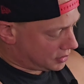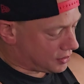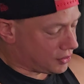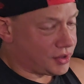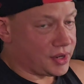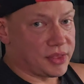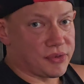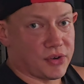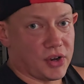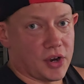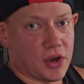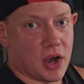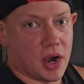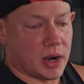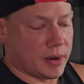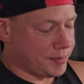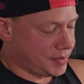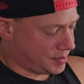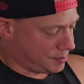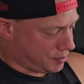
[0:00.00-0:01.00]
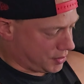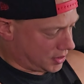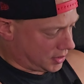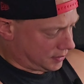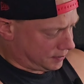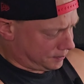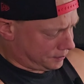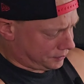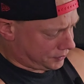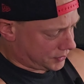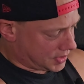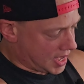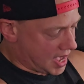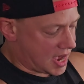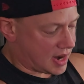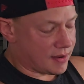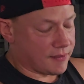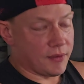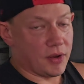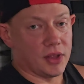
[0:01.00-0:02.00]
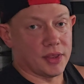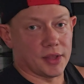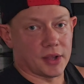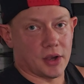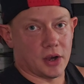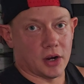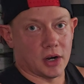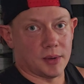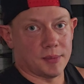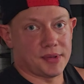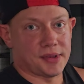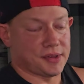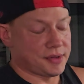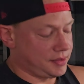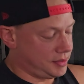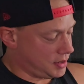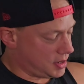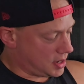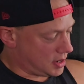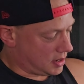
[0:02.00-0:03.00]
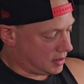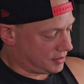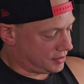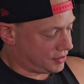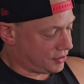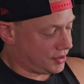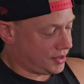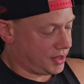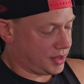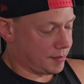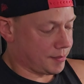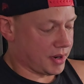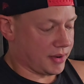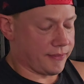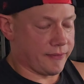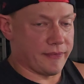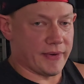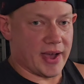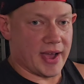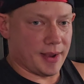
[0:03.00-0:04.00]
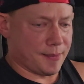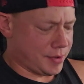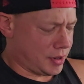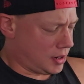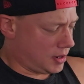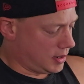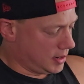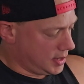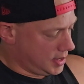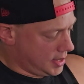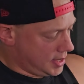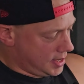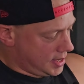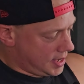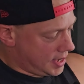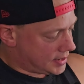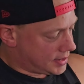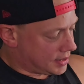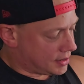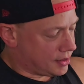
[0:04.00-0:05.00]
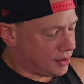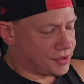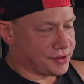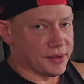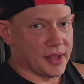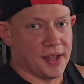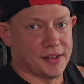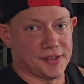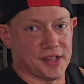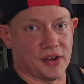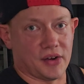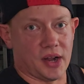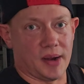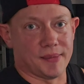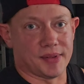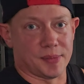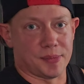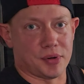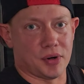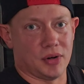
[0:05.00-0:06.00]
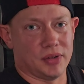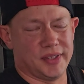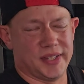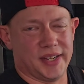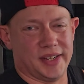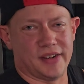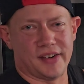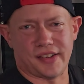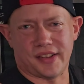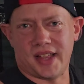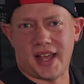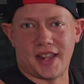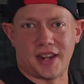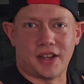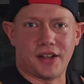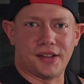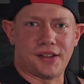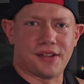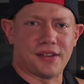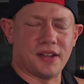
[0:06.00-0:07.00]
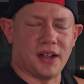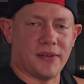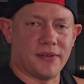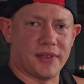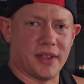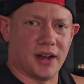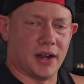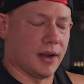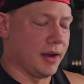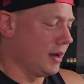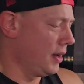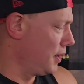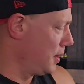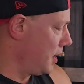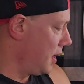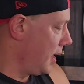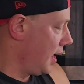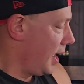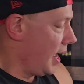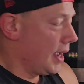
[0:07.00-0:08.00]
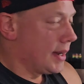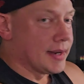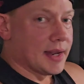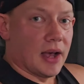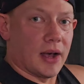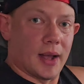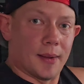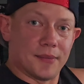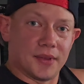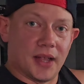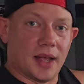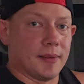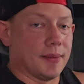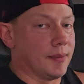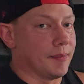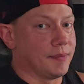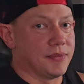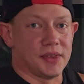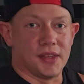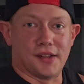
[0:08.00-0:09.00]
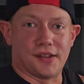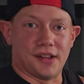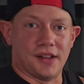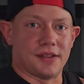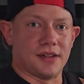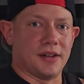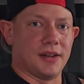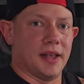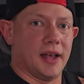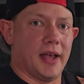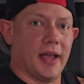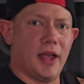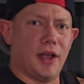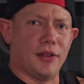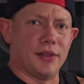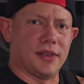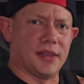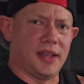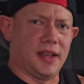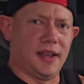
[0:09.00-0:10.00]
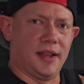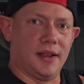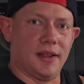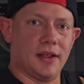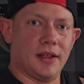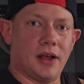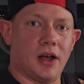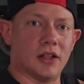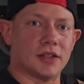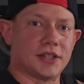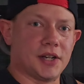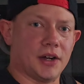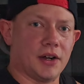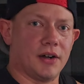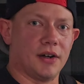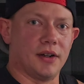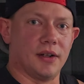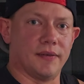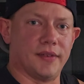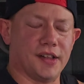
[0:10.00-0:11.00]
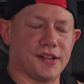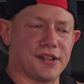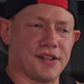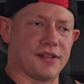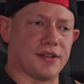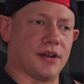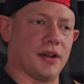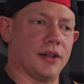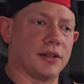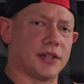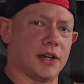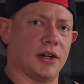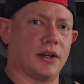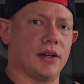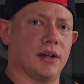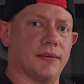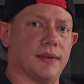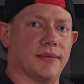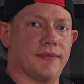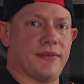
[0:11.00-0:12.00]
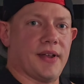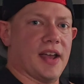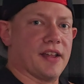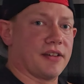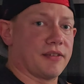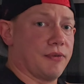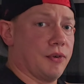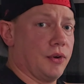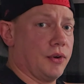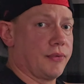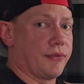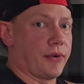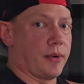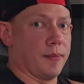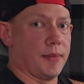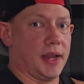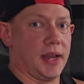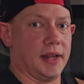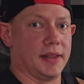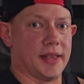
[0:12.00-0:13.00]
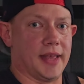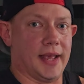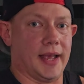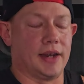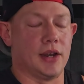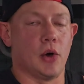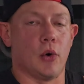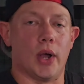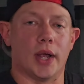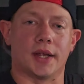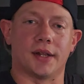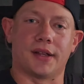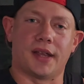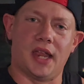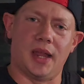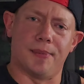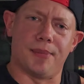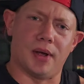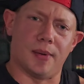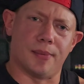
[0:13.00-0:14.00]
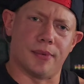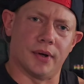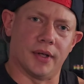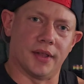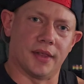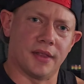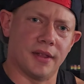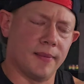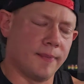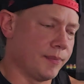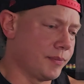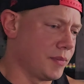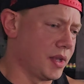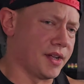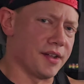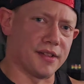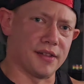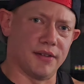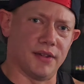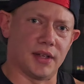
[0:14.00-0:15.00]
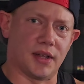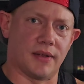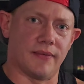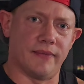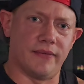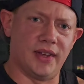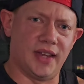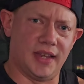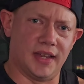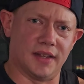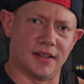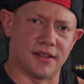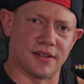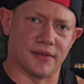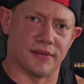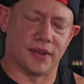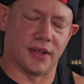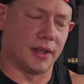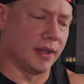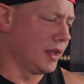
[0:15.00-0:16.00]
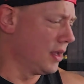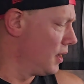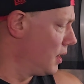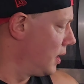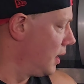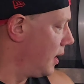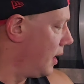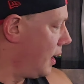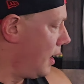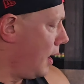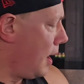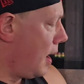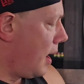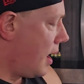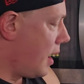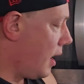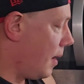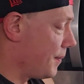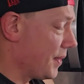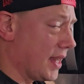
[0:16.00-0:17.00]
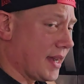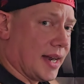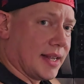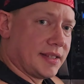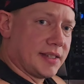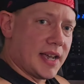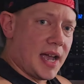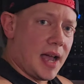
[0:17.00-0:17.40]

33 carbs, but out of all the carbs, uh, 30 of them are fiber and it also has eight grams of protein. There's a lot of good stuff there. Now, I, this isn't a healthy alternative. This is an alternative to fast food for me that I know I could keep up with because of the convenience of it. Um, then on